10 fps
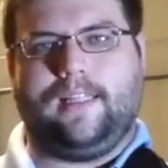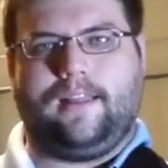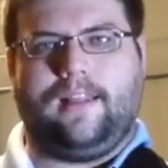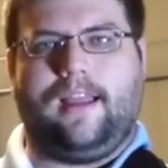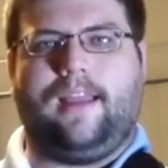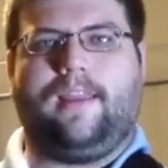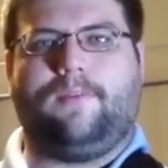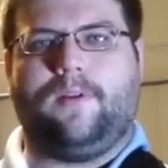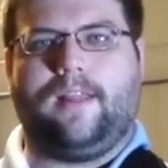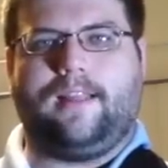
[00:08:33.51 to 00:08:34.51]
Please click
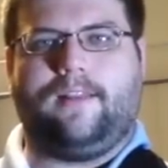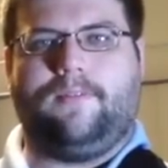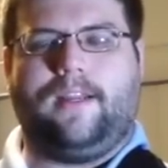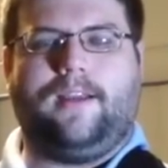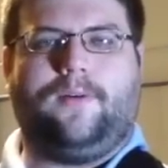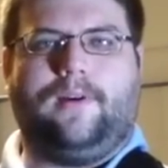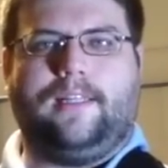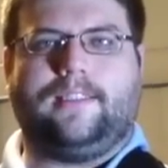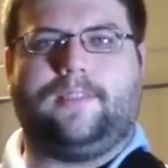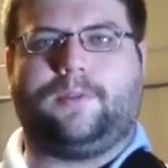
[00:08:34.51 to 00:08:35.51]
like if you liked the
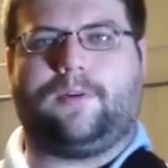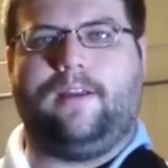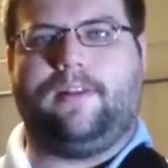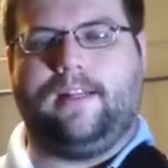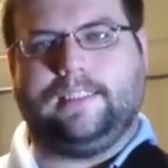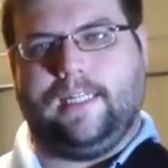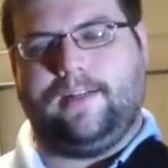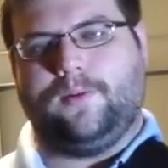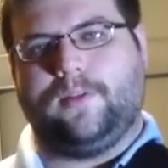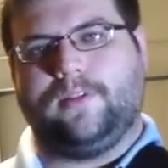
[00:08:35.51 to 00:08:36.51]
video and subscribe
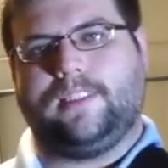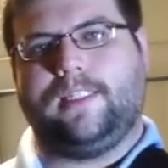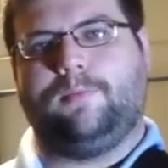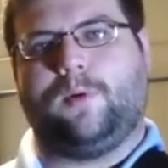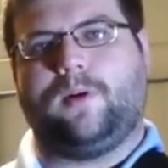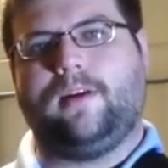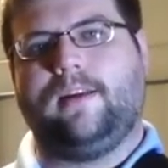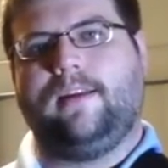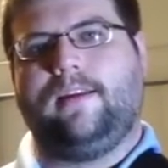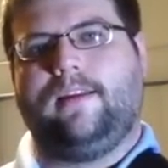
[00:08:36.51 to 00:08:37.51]
to the channel to see
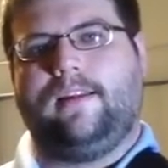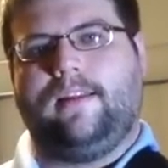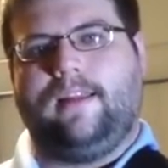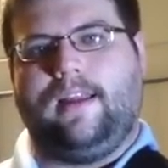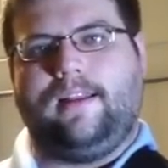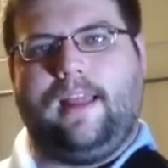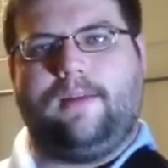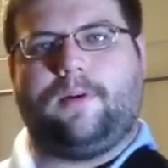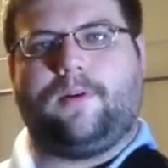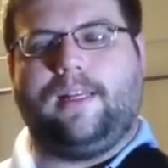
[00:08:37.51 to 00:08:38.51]
more.
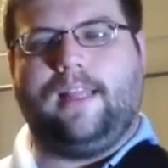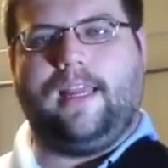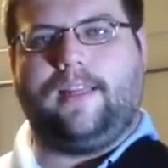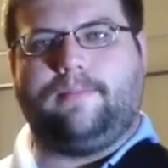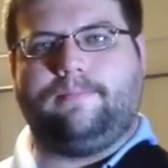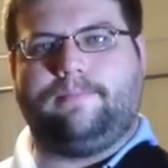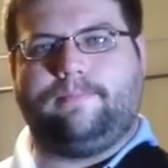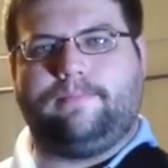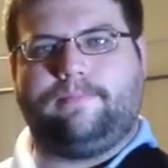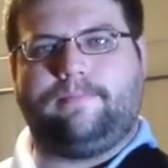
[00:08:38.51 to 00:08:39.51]
And have a great
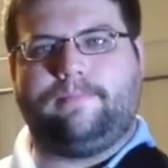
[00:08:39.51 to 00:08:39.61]
day.